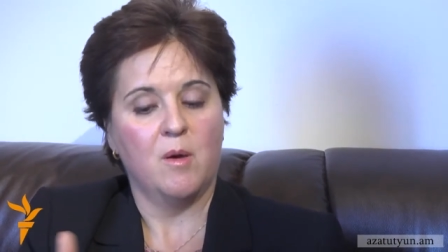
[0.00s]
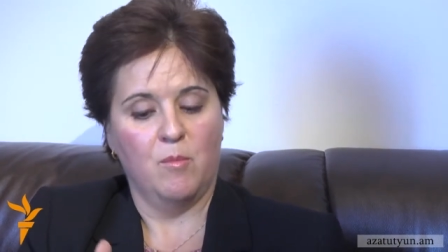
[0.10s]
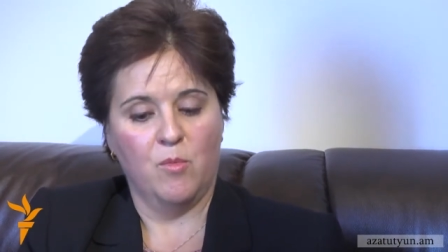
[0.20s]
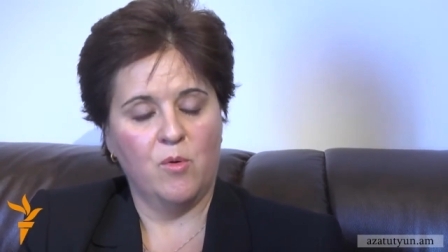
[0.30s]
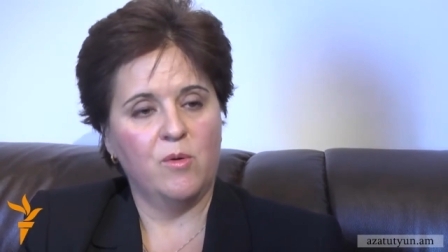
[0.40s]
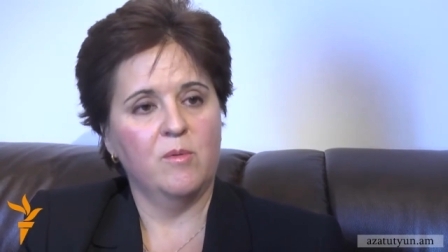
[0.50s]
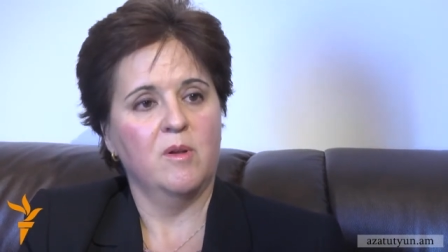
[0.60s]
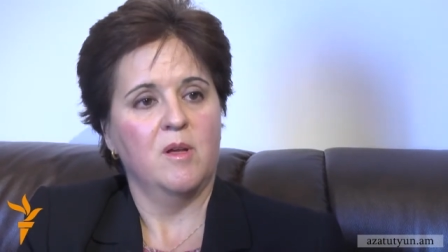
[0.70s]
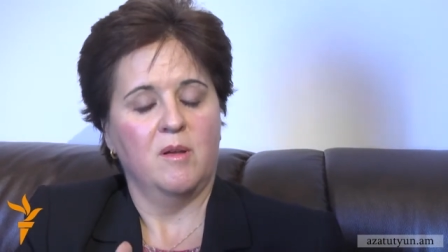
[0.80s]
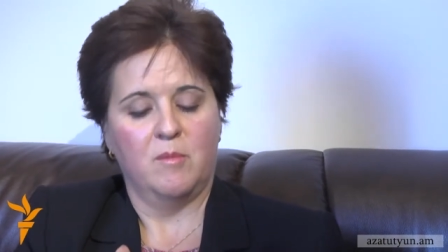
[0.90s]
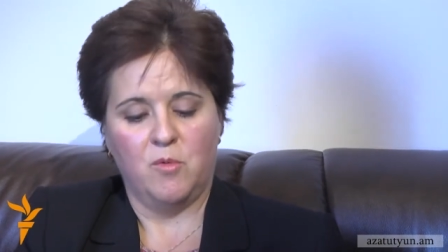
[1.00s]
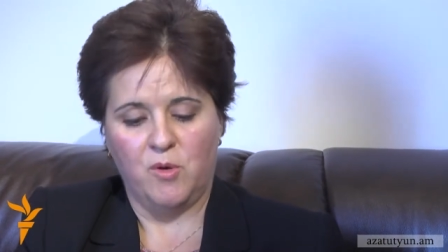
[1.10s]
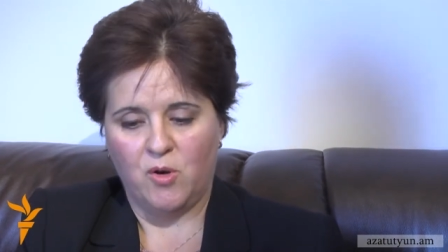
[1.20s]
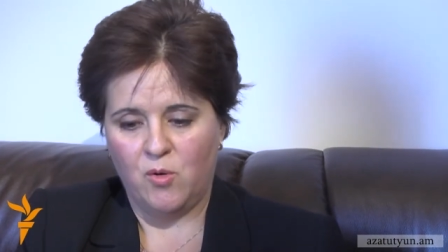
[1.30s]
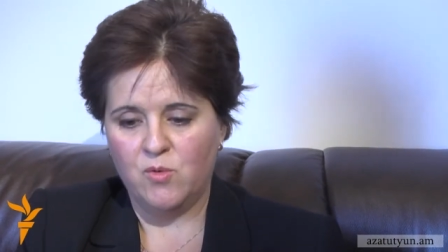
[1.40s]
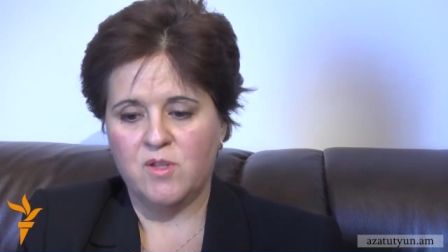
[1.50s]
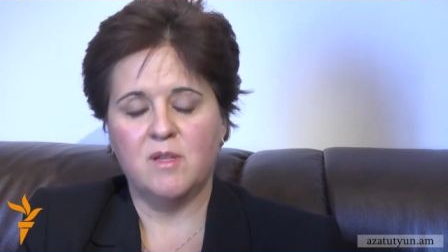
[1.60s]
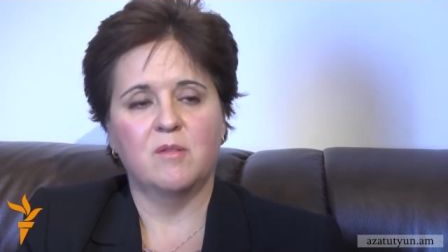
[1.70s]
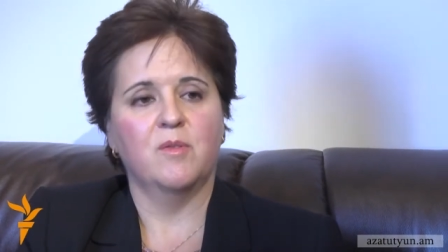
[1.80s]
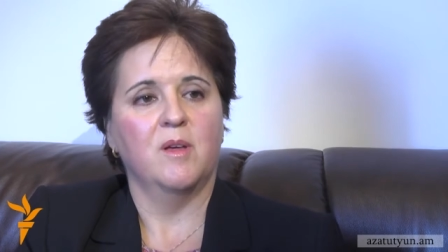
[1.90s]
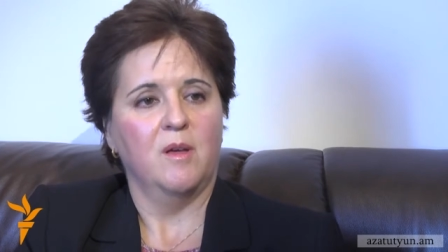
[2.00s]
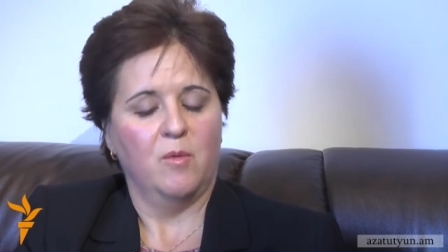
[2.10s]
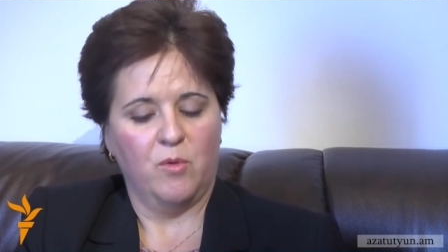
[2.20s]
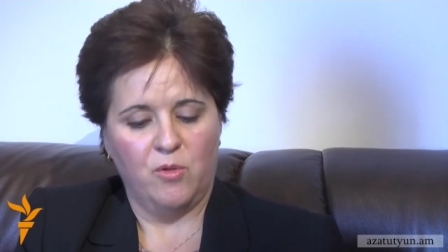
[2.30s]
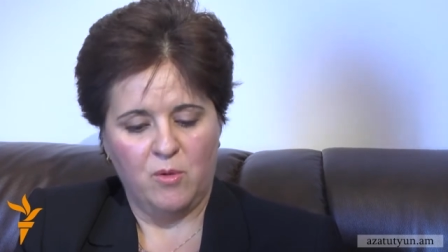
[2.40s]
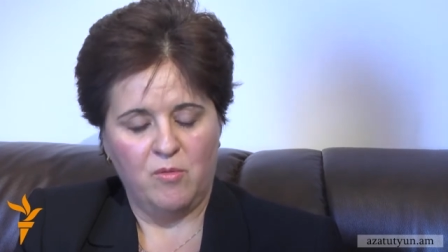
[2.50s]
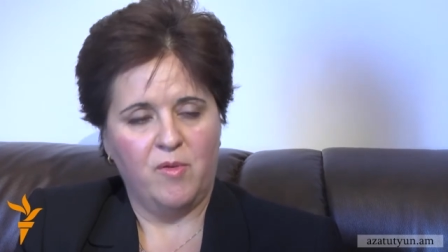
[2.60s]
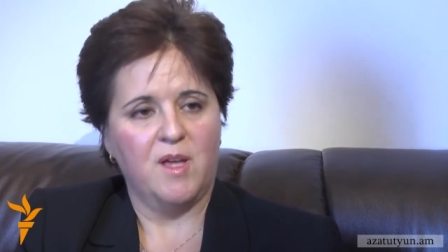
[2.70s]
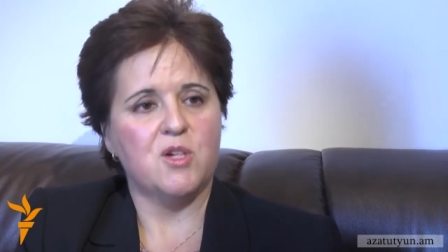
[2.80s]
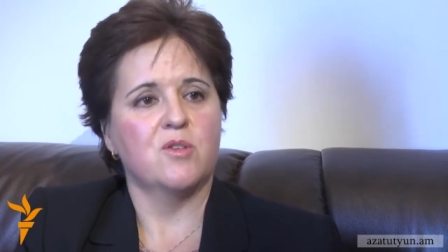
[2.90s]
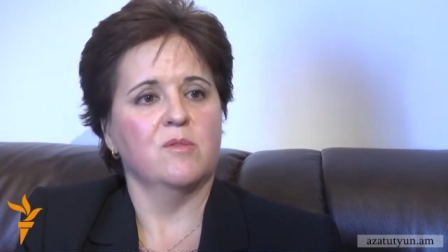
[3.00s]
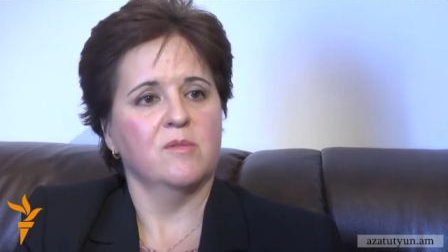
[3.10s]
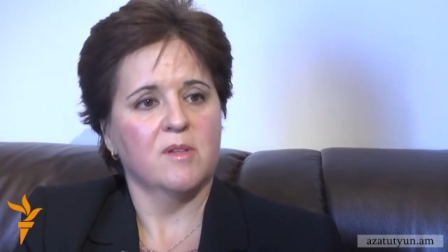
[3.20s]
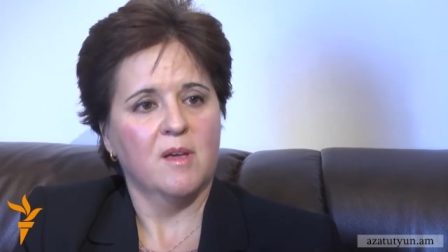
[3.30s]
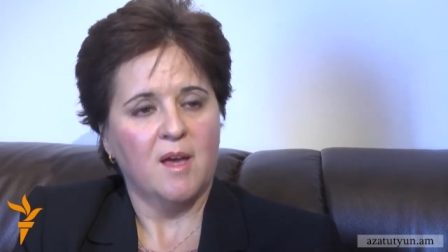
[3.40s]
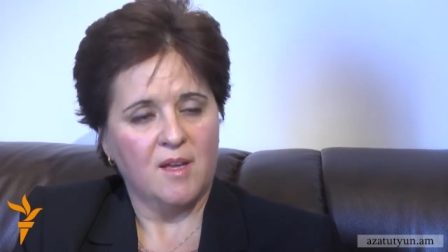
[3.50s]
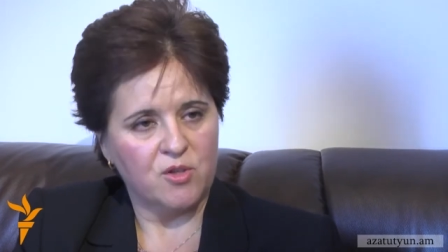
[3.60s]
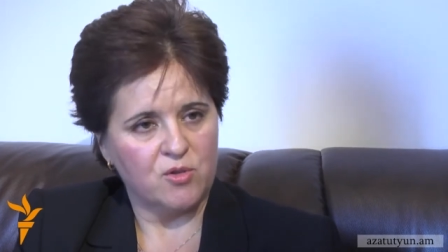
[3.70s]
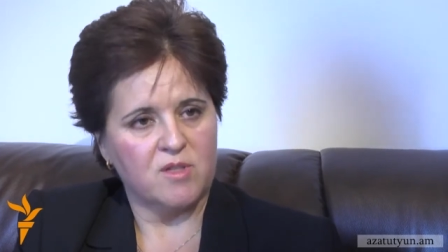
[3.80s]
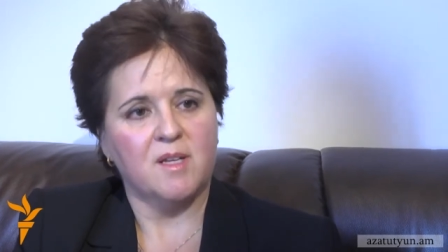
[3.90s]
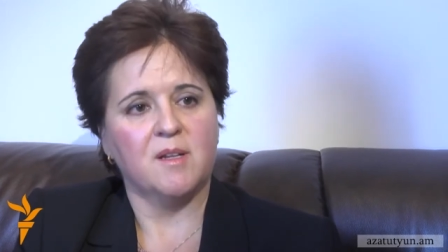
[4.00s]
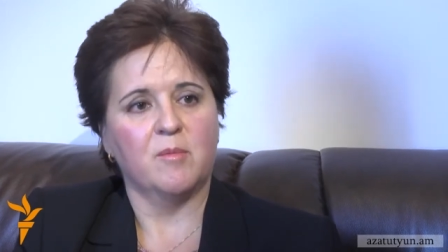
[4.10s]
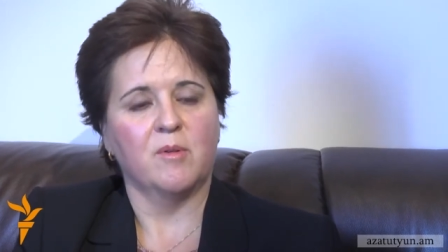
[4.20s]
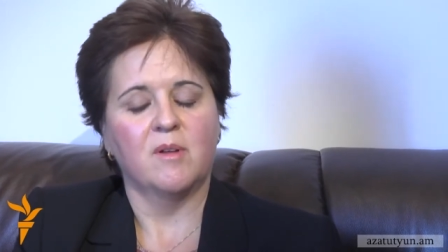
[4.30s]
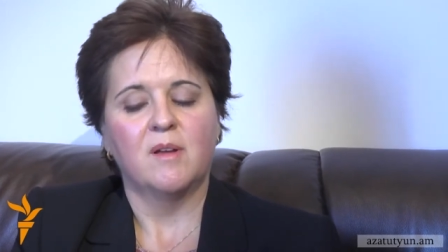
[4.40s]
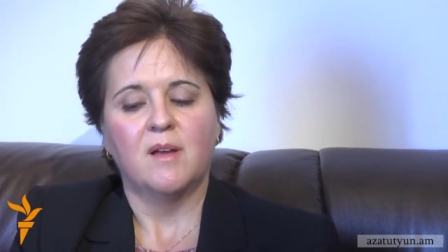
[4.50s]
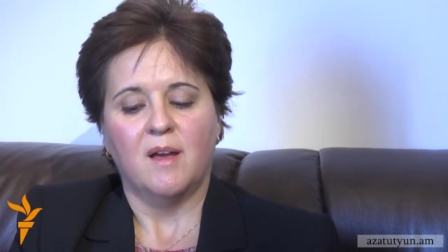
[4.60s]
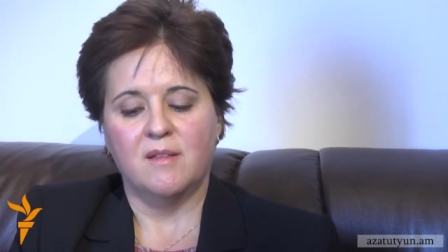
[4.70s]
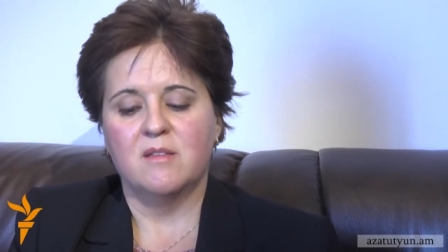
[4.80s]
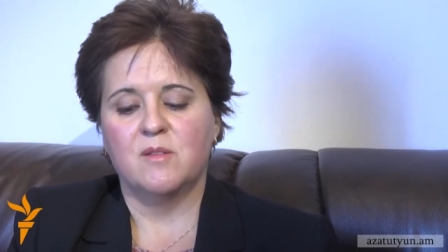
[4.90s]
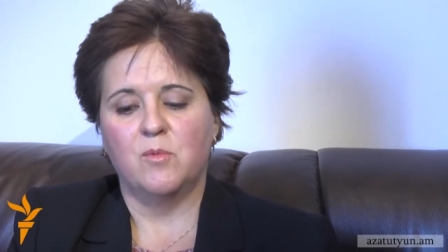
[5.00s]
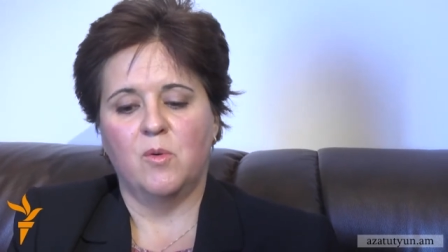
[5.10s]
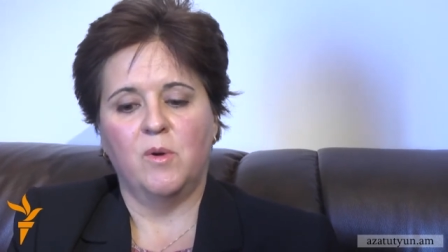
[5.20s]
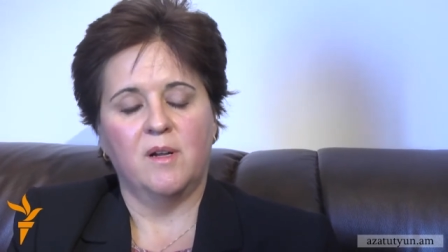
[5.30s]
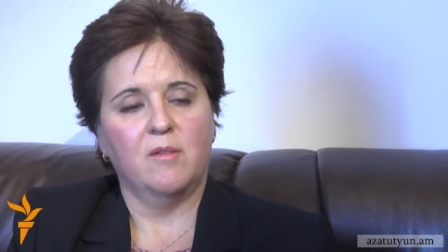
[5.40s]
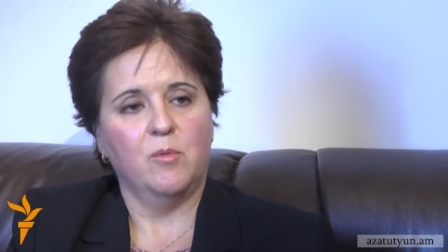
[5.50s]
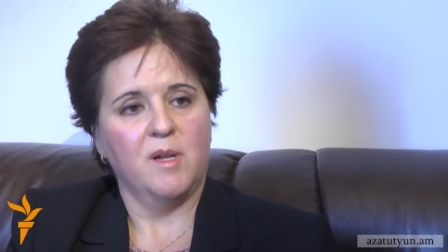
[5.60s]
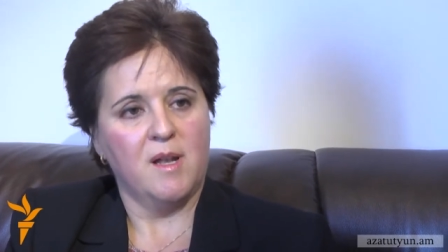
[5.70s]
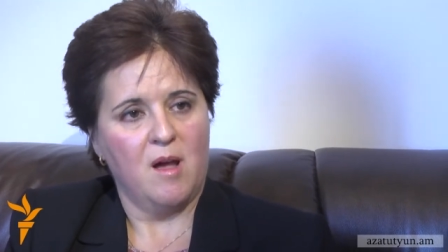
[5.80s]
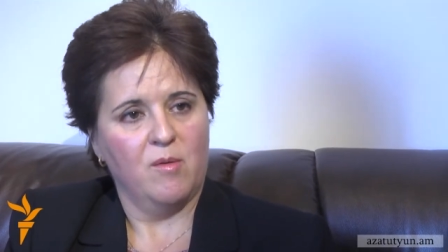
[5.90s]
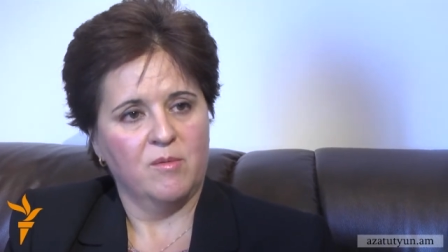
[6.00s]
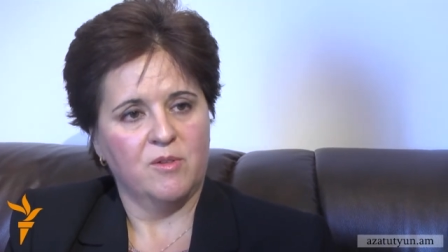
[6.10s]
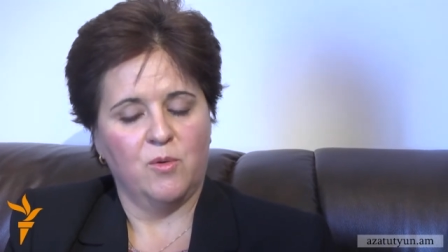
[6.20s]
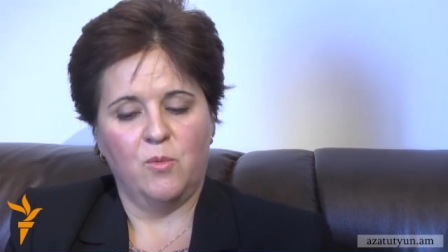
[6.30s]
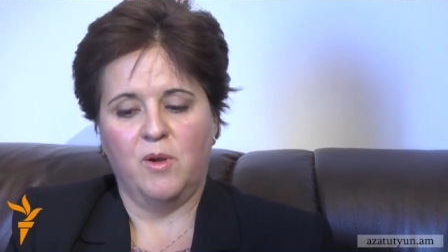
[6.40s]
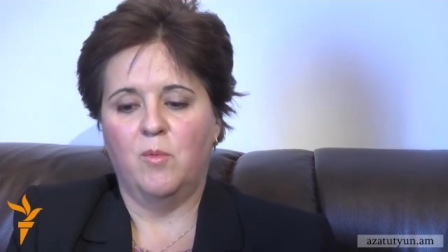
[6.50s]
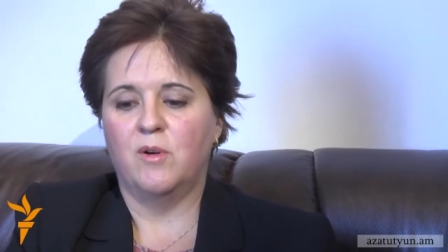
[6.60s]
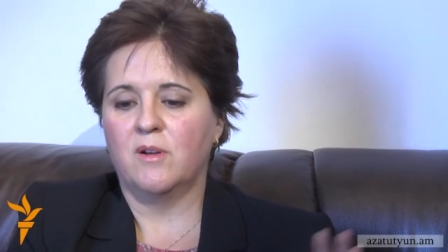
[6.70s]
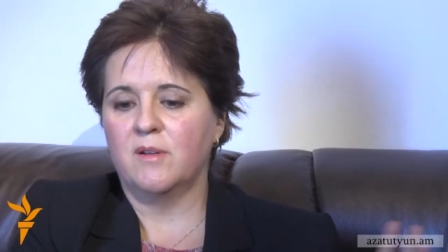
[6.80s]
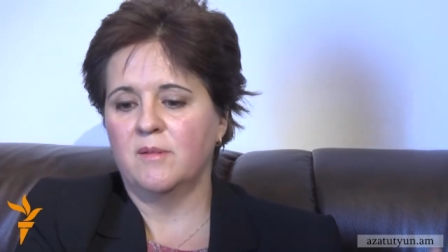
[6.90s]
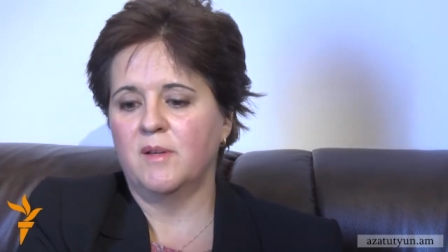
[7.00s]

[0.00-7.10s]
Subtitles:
more inclusive, with no inflation and sustainable. And this is what we are doing now. So we work